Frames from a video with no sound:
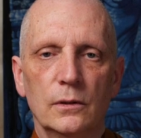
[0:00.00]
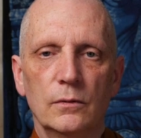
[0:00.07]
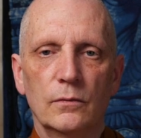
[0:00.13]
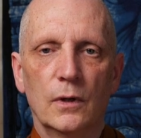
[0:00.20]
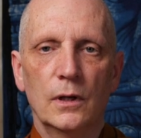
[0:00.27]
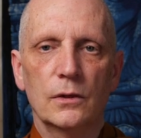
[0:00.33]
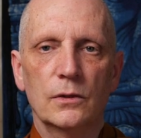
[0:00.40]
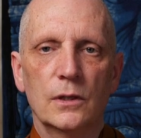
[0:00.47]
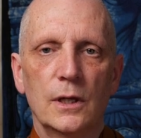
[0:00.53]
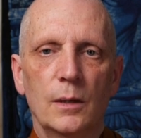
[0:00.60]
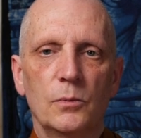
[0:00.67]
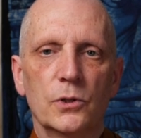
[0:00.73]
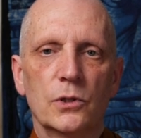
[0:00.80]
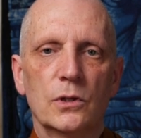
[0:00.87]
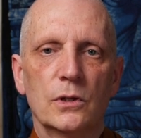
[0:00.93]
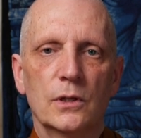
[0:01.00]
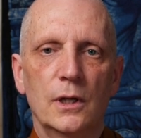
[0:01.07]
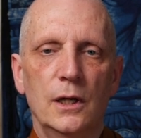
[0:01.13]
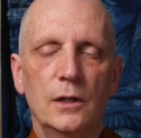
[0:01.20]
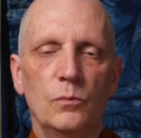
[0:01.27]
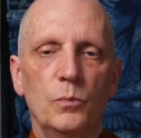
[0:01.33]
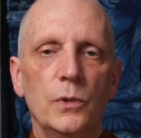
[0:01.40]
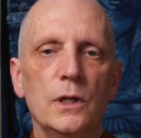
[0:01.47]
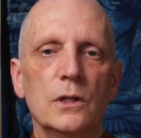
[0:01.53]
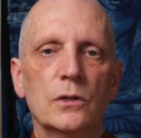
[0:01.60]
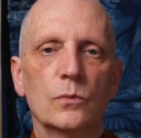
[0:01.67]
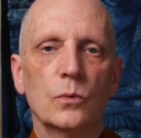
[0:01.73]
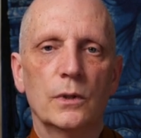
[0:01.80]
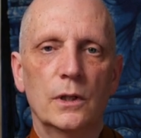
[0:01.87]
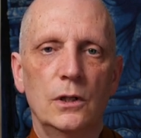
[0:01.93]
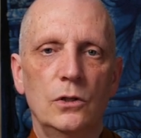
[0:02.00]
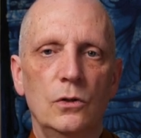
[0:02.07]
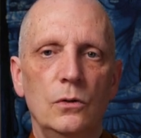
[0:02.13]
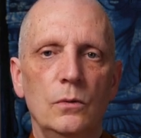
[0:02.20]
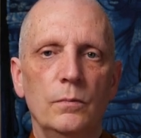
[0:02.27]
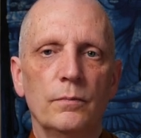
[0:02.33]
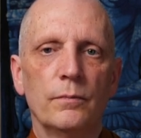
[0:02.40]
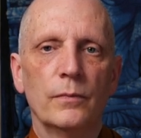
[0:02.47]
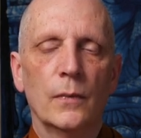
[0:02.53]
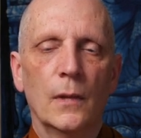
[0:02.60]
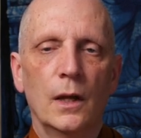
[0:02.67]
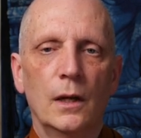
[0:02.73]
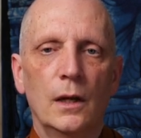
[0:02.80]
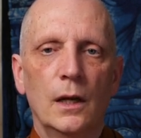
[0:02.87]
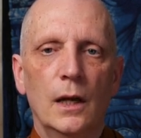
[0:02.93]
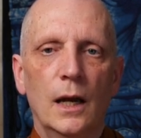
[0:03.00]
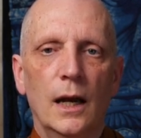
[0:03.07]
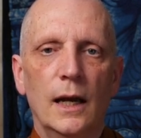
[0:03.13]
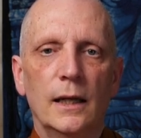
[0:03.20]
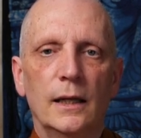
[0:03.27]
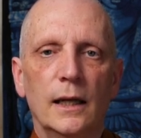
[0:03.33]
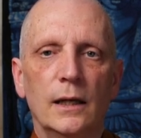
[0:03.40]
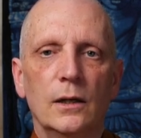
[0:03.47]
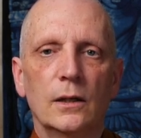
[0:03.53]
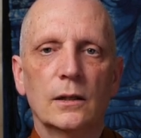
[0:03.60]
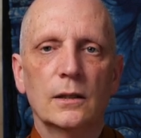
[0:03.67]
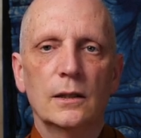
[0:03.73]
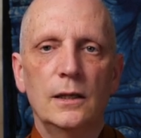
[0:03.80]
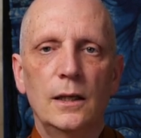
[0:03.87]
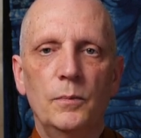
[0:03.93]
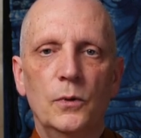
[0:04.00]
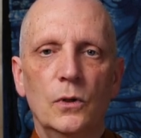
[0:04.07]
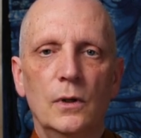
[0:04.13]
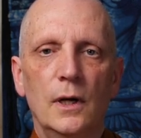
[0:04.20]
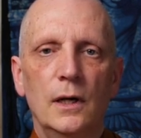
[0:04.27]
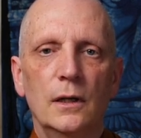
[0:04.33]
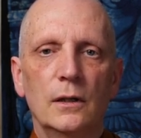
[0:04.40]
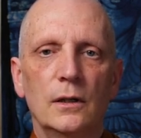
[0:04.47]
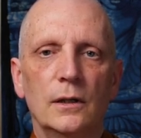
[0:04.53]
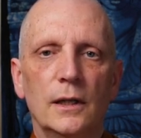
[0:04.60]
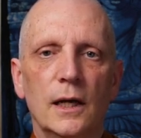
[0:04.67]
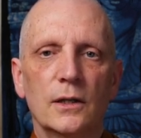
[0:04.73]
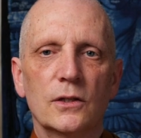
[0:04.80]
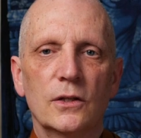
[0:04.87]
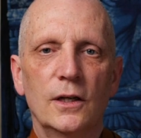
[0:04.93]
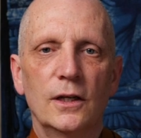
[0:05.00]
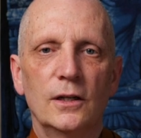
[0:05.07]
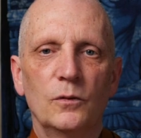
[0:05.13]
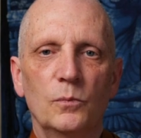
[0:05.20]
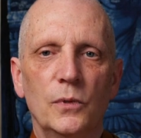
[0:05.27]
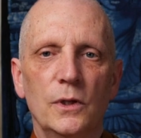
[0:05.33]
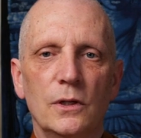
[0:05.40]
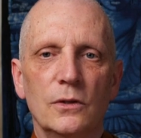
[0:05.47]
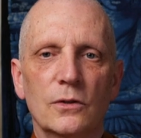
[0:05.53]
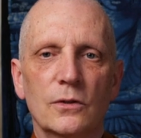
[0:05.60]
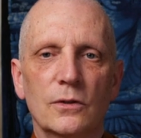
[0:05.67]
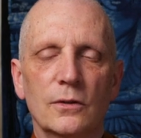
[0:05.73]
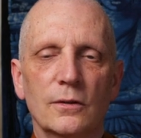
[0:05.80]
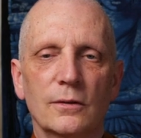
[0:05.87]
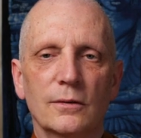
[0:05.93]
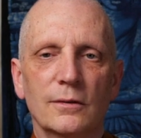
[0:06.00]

you've got to establish the sign of peace within you, and then keep your eye on that sign of peace.